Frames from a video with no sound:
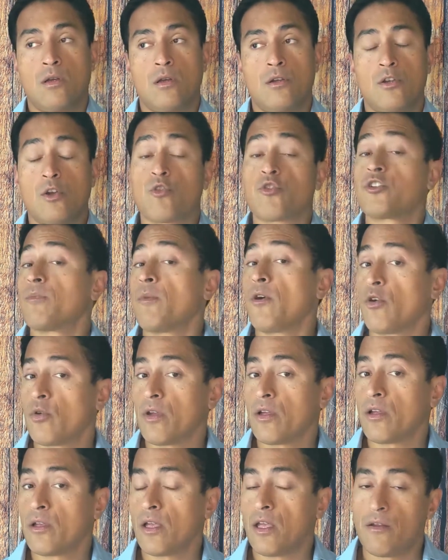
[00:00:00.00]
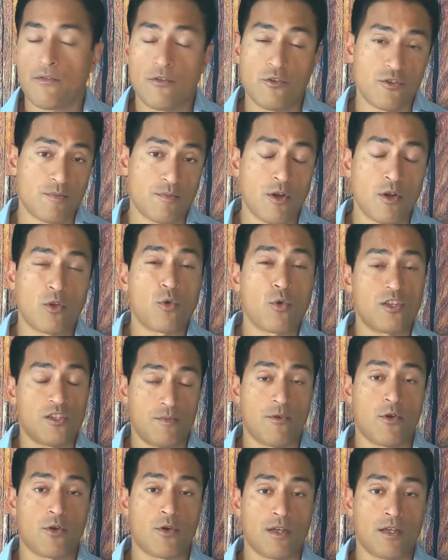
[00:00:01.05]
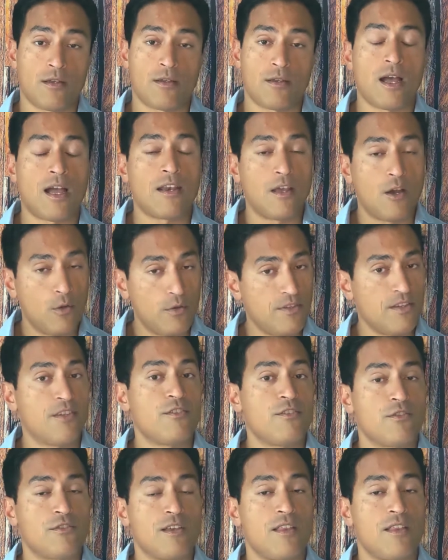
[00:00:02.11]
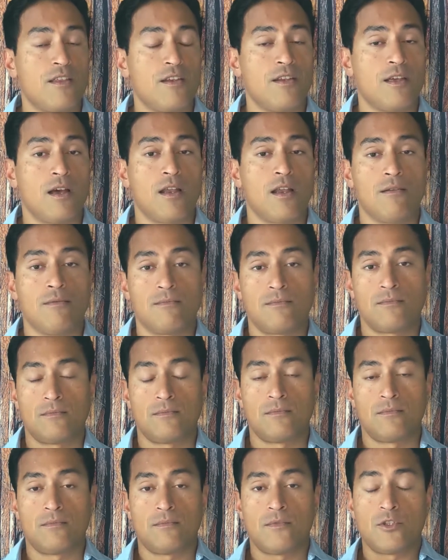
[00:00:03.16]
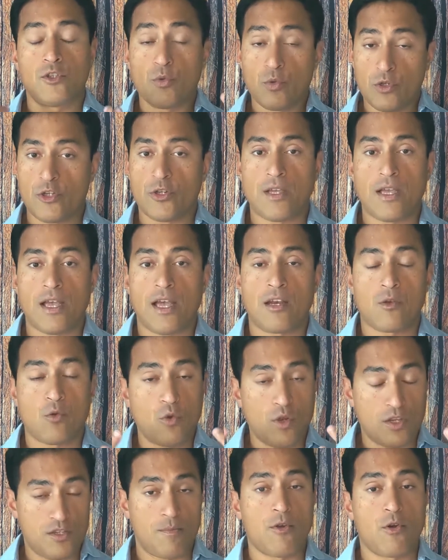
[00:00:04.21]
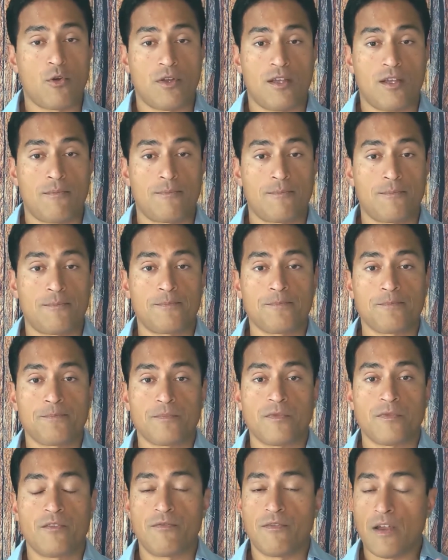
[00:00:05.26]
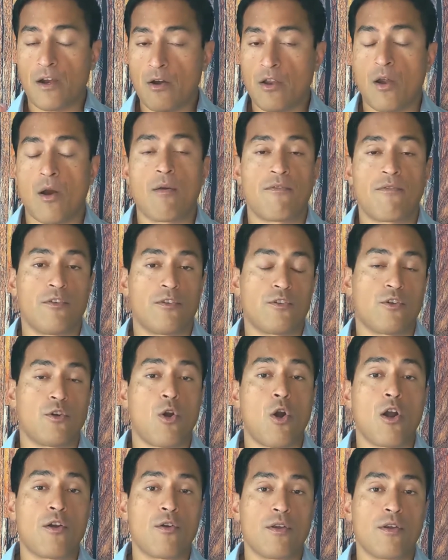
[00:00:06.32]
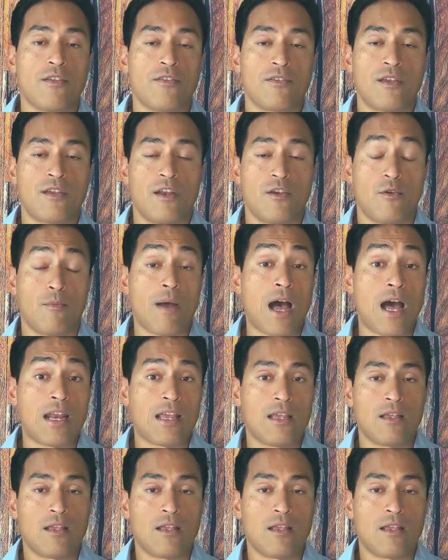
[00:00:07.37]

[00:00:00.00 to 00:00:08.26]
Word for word: don't smoke, and if you smoke, quit smoking. I know it's easier said than done. Do what you can, quit smoking. It's very harmful to your arteries and your body.